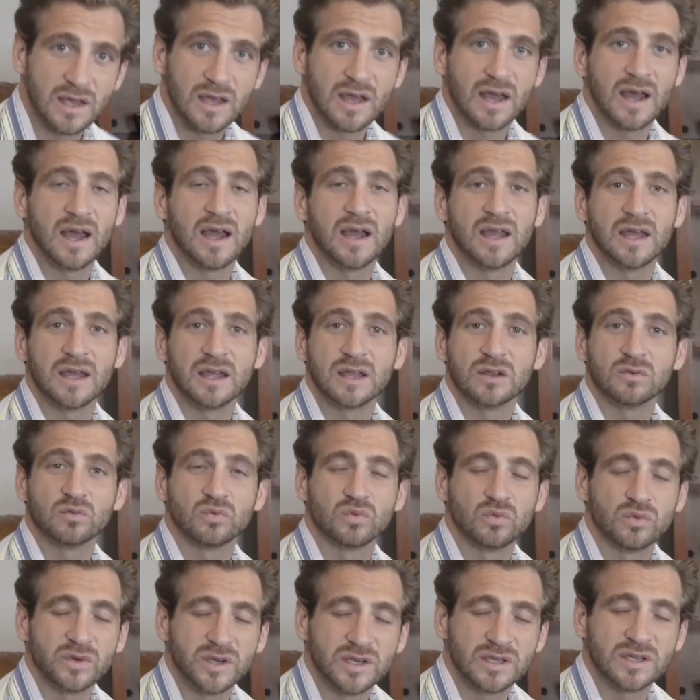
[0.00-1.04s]
I
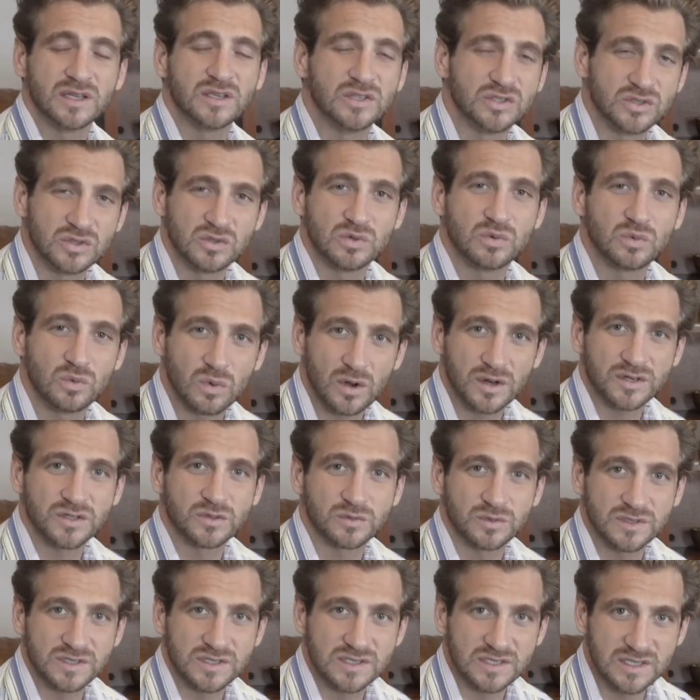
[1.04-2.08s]
really do want to
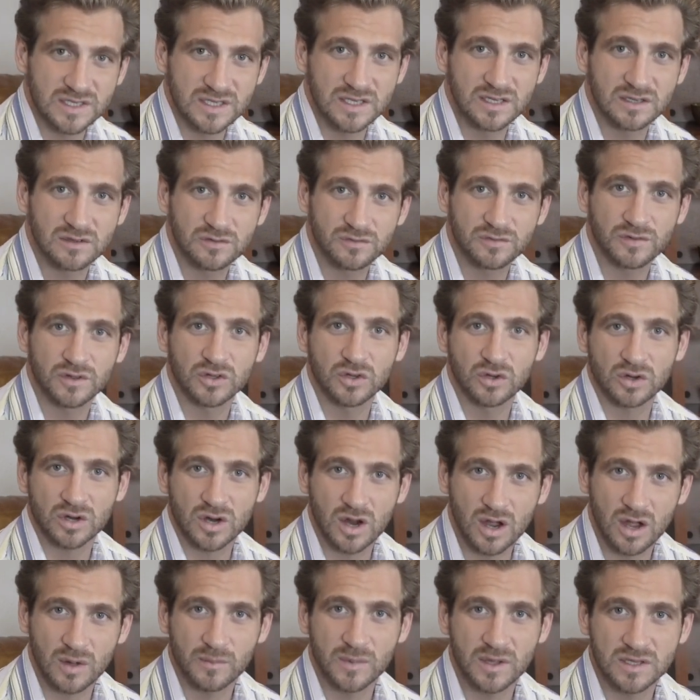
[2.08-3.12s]
receive your
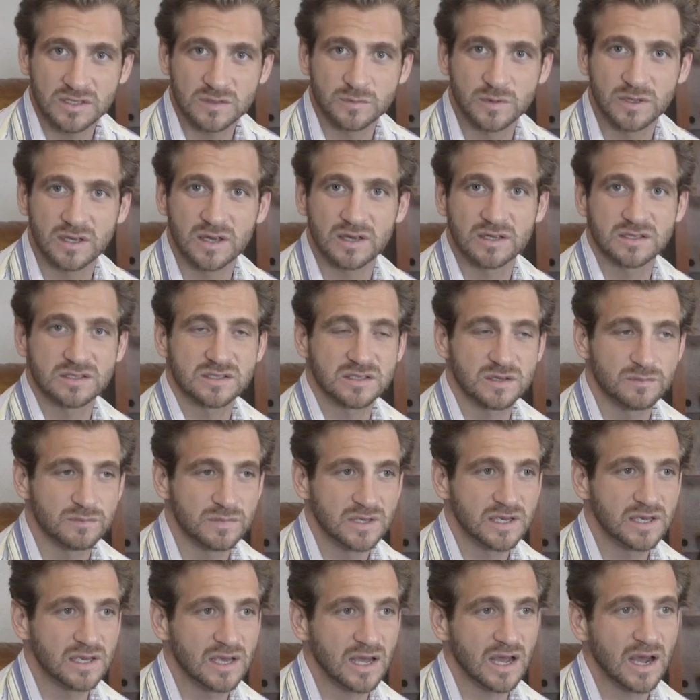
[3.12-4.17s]
comments, because to
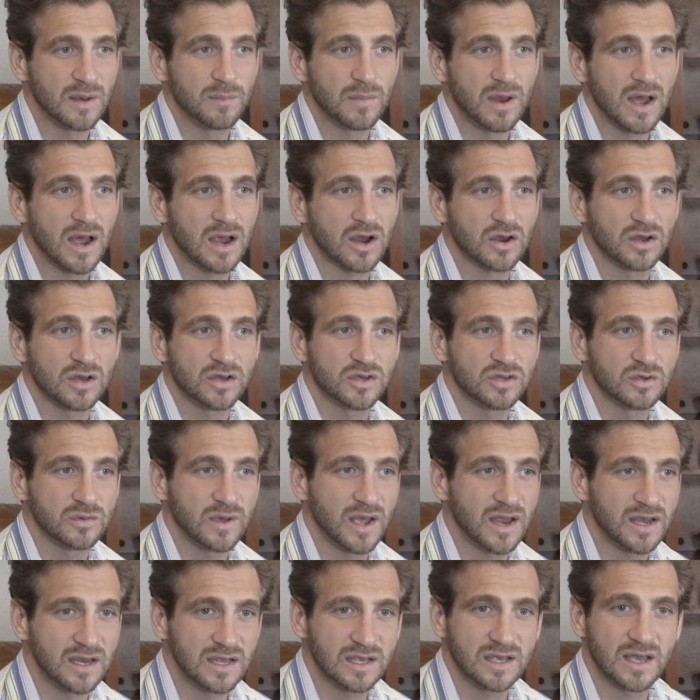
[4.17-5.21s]
me, I'm not going to do
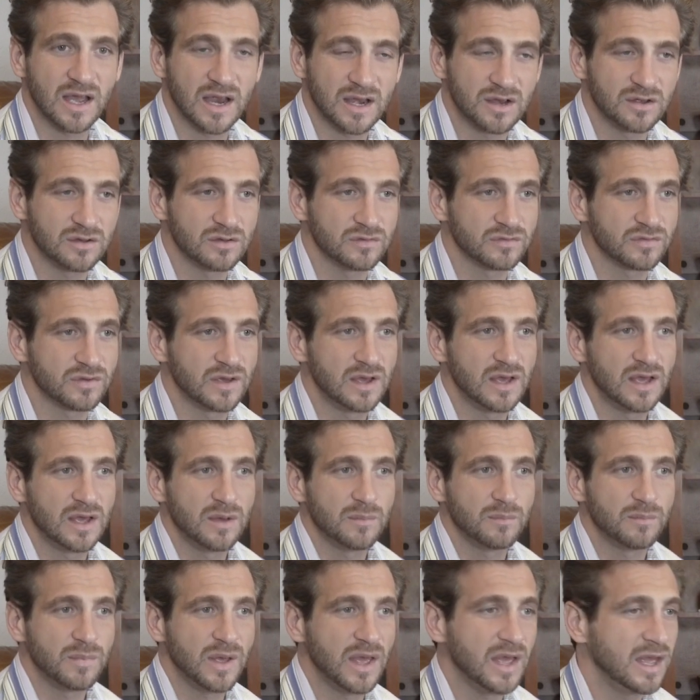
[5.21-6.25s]
any kind of
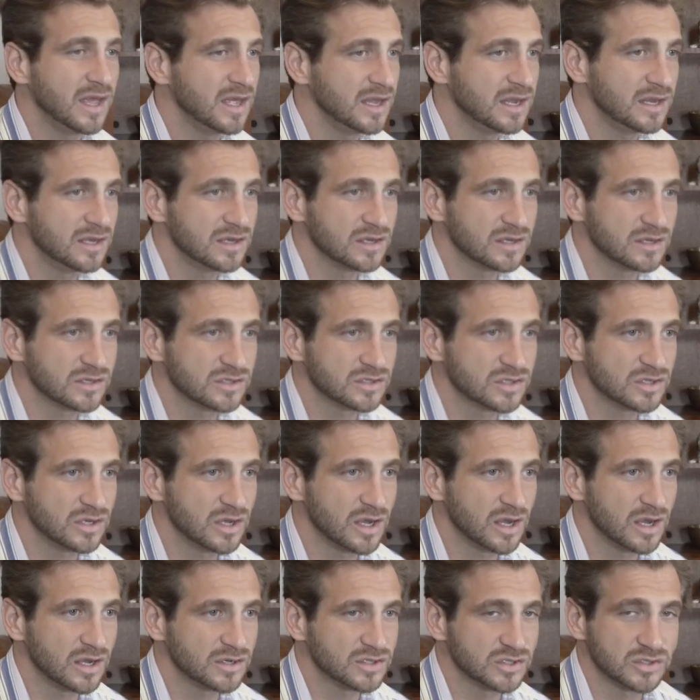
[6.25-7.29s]
paid
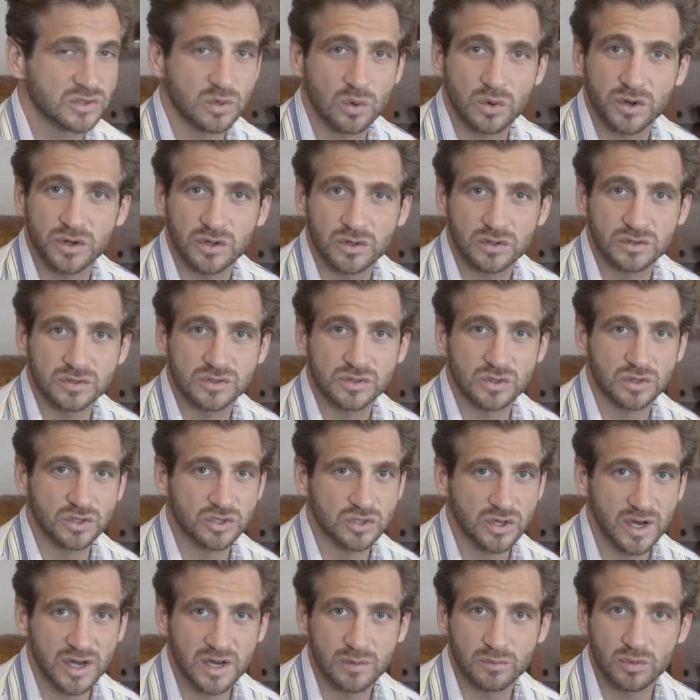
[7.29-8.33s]
tutorials or
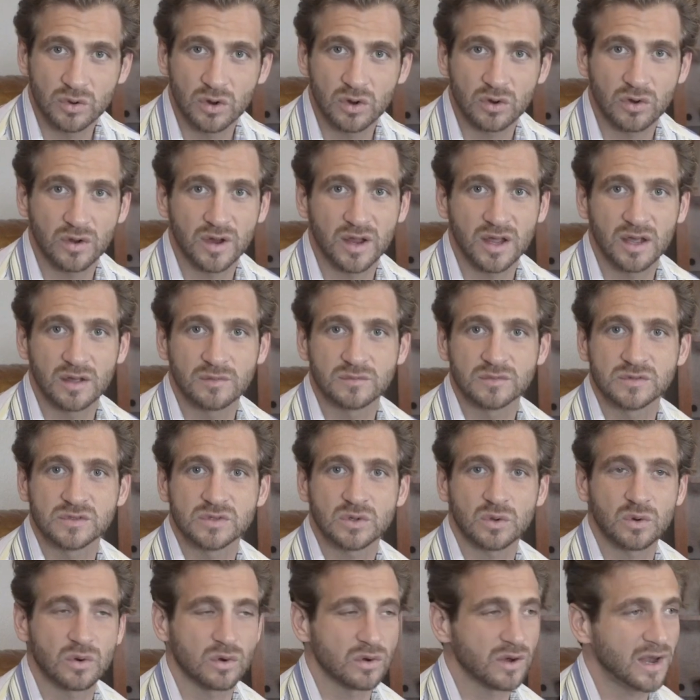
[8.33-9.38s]
training programs
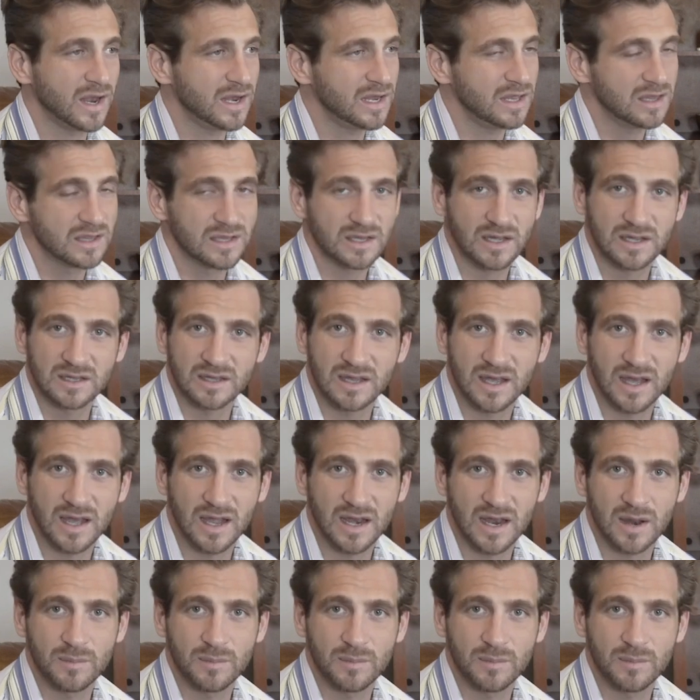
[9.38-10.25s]
or anything like that.